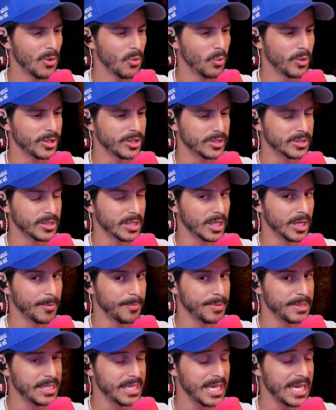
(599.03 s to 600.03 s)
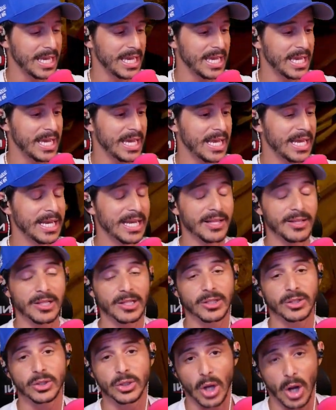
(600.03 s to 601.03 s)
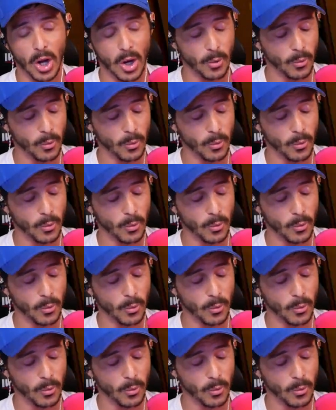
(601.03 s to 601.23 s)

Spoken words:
which is going to be in the doll